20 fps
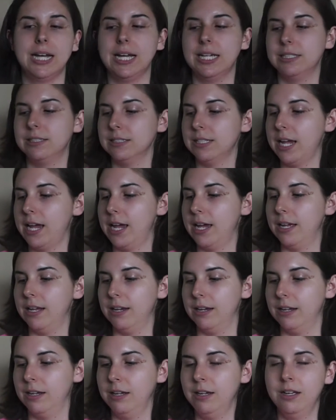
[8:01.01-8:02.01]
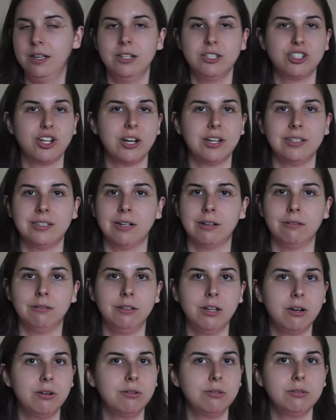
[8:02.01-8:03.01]
desk and jotting down
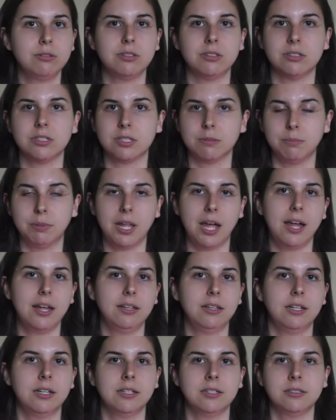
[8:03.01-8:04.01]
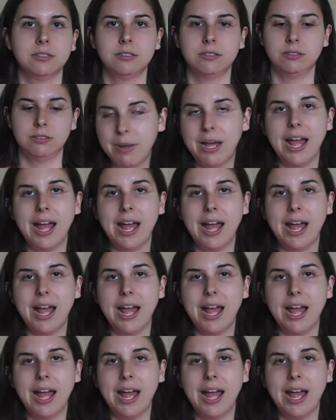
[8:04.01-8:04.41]
notes and supply lists.